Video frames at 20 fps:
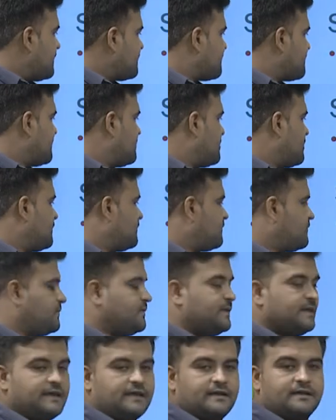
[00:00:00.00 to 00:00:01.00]
some of
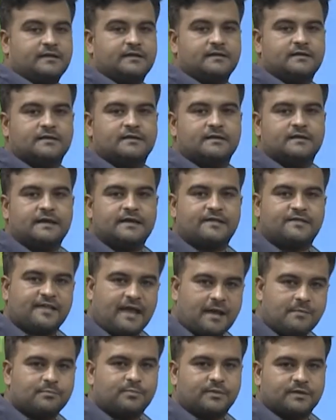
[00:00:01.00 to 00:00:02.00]
the
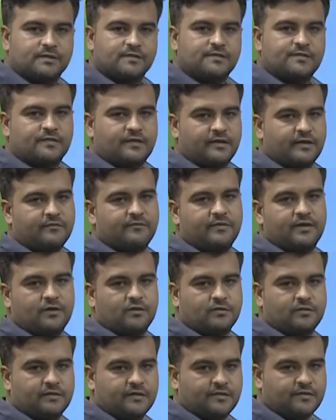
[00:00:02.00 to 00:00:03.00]
examples given
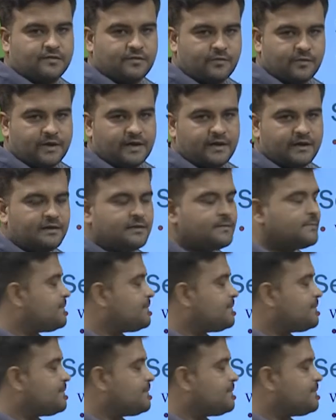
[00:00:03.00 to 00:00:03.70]
on the screen,